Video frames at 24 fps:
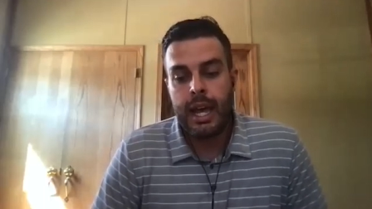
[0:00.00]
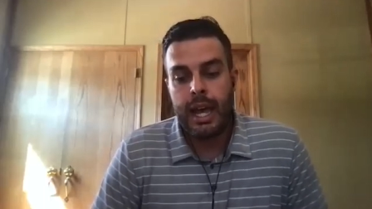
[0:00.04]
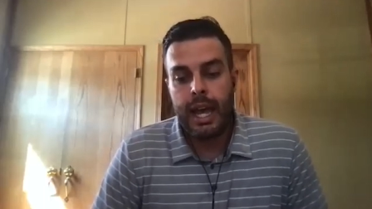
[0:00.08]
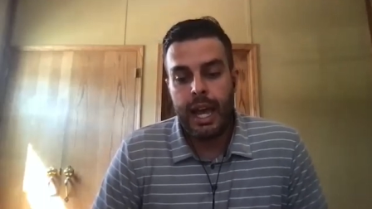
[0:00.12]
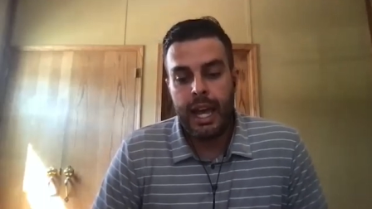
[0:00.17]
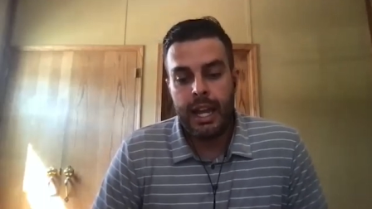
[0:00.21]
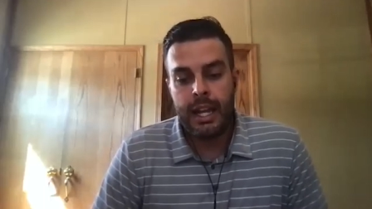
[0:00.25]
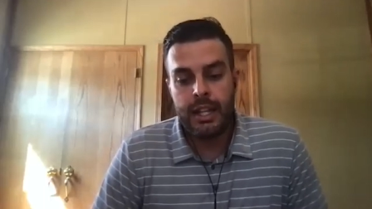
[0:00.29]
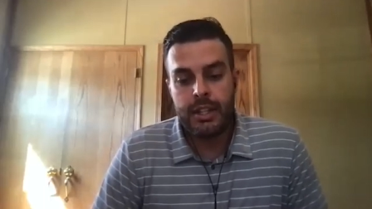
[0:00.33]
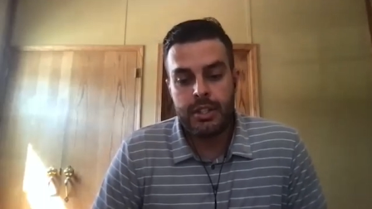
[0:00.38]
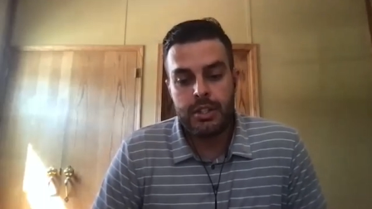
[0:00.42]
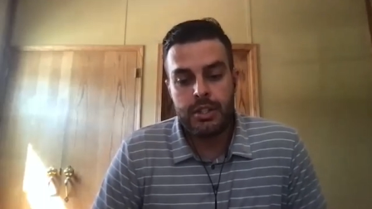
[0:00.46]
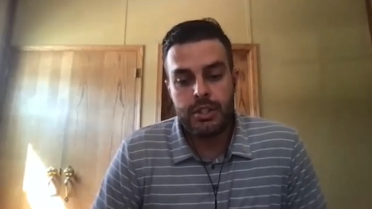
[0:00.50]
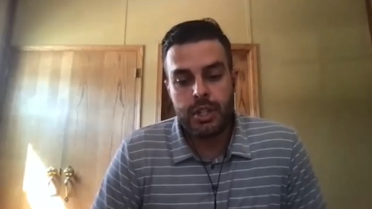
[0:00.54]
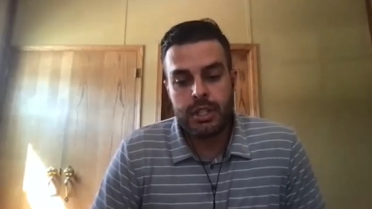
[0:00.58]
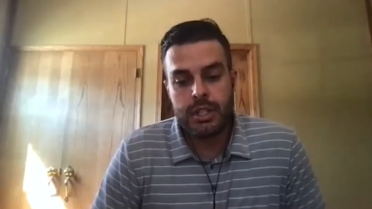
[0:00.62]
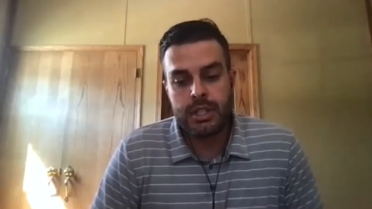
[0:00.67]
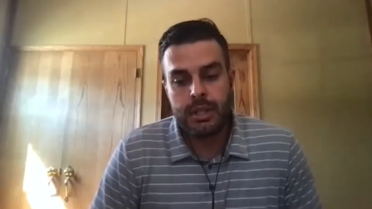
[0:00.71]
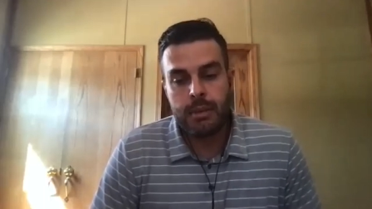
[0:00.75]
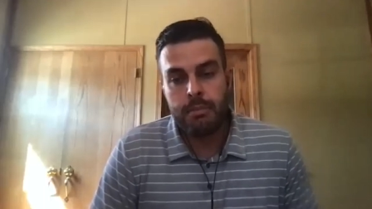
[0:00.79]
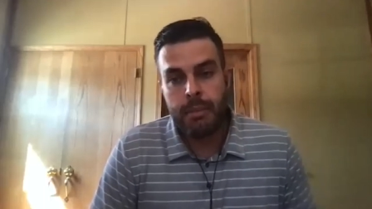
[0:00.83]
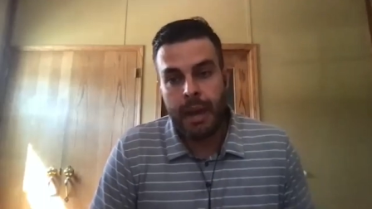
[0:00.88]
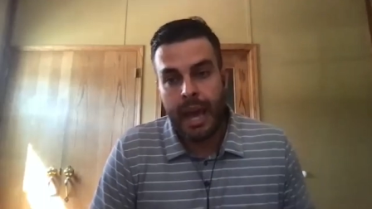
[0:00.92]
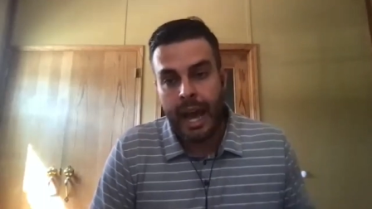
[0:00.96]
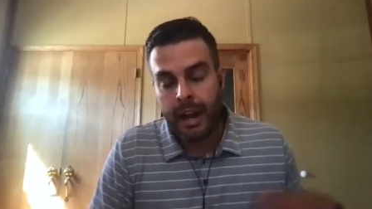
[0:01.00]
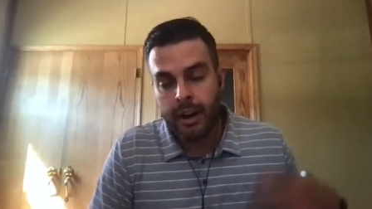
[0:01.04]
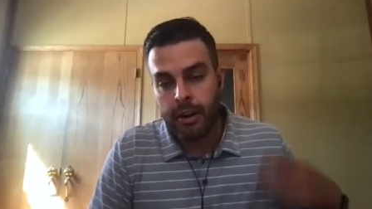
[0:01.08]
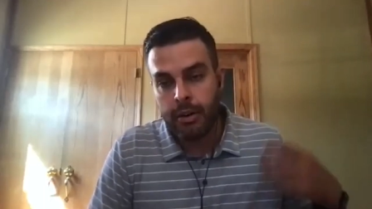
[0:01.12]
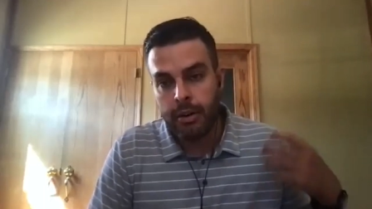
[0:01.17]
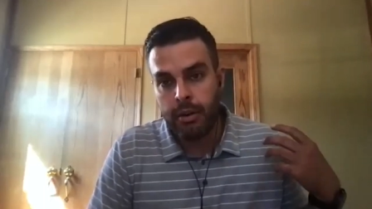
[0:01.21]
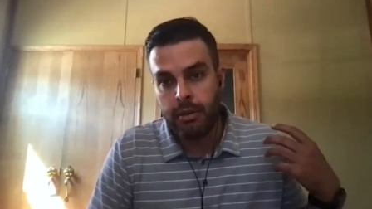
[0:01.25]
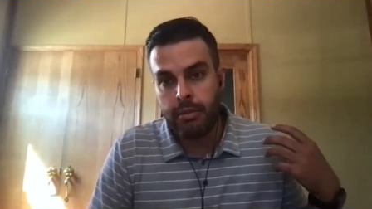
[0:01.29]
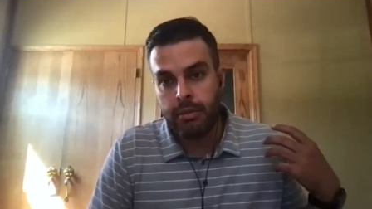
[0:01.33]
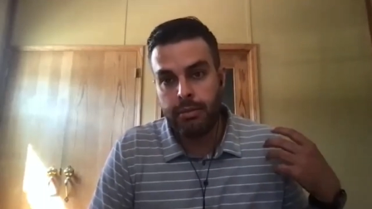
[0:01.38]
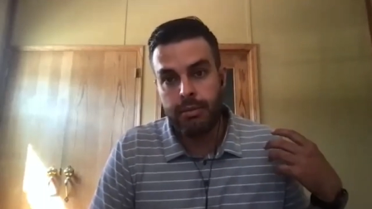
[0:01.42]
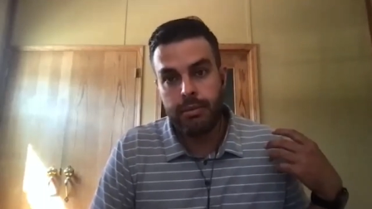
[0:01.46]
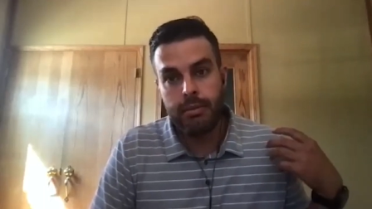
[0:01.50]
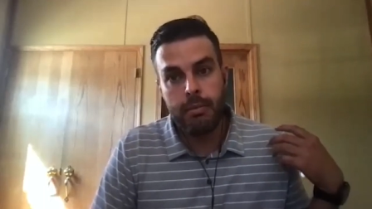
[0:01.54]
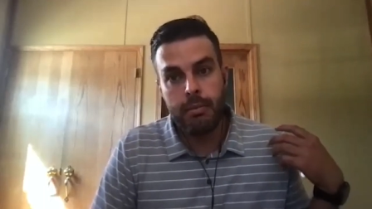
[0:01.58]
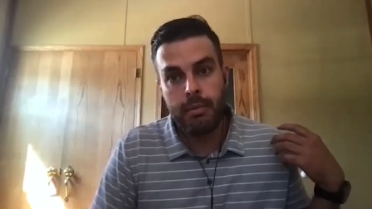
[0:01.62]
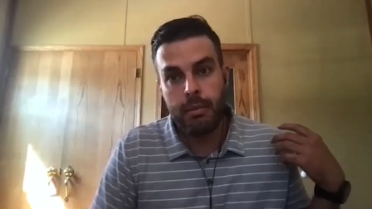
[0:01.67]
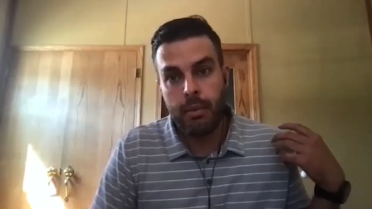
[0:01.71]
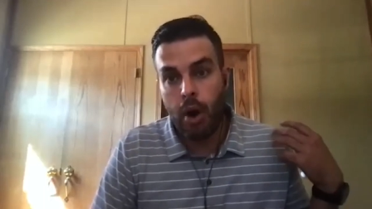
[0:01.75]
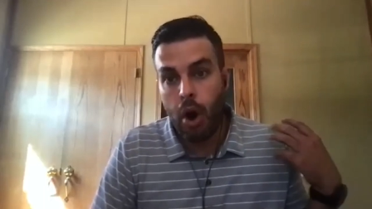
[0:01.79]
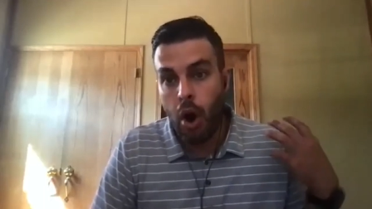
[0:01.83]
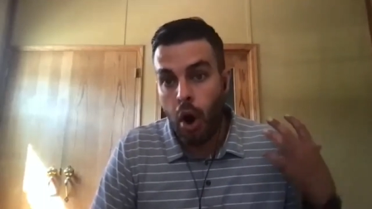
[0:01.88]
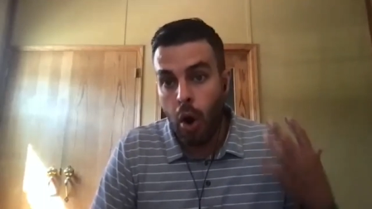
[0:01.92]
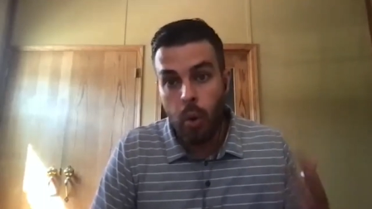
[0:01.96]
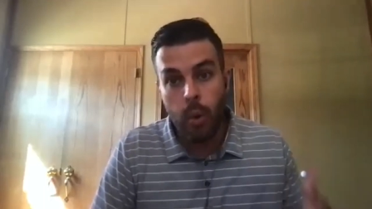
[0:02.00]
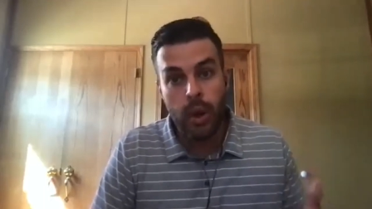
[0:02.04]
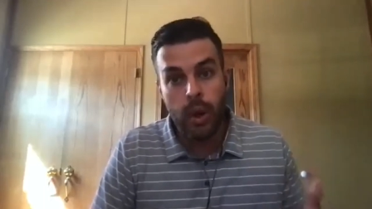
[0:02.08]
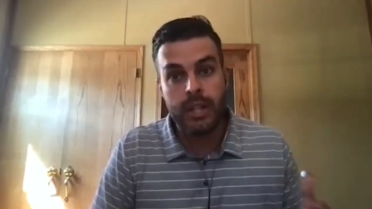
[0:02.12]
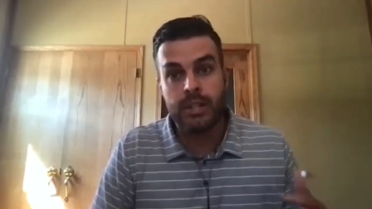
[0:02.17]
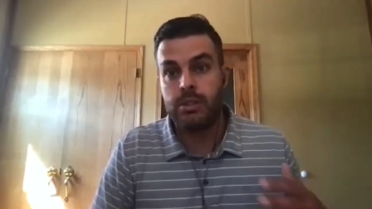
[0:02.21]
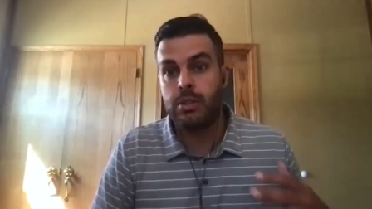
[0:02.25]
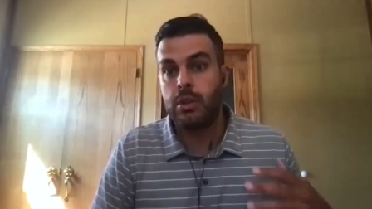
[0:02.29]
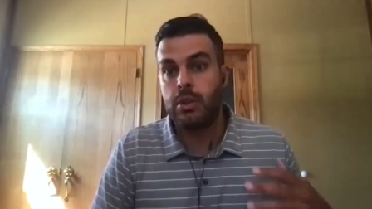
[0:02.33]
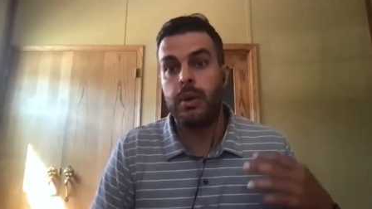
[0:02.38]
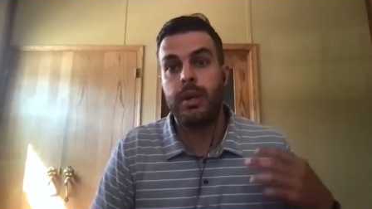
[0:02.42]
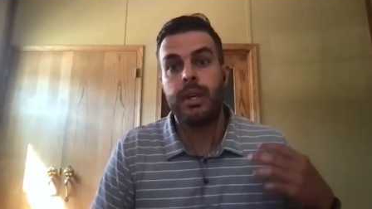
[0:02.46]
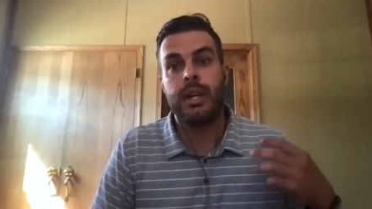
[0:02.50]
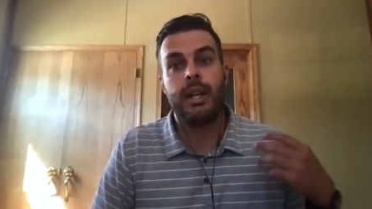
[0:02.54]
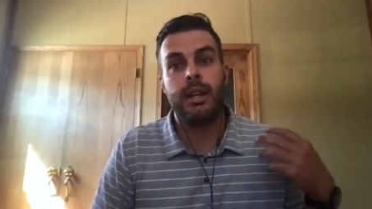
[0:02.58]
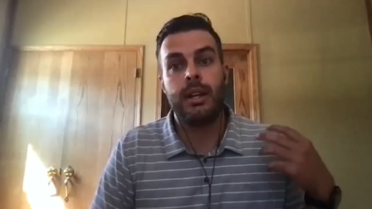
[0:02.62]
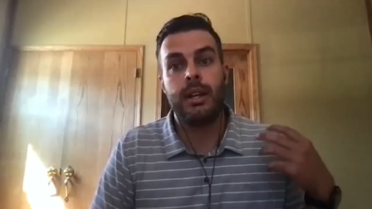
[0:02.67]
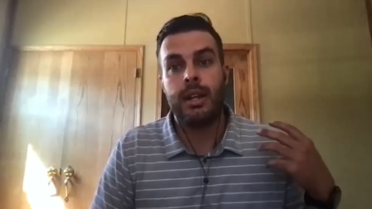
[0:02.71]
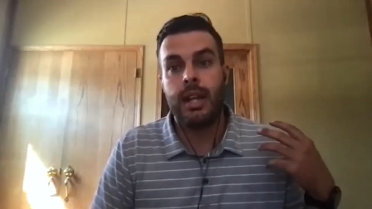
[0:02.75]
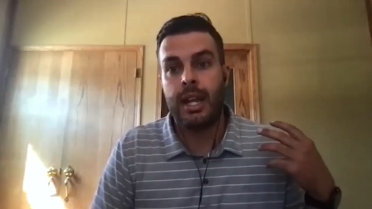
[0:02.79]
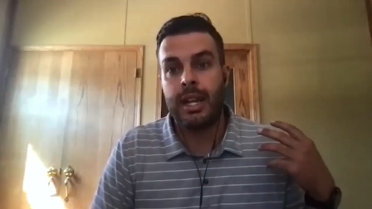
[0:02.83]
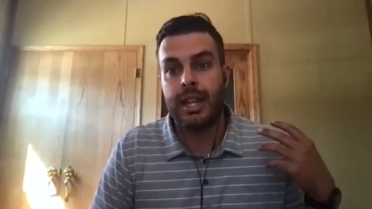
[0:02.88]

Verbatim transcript: and it's just a matter of always doing it and,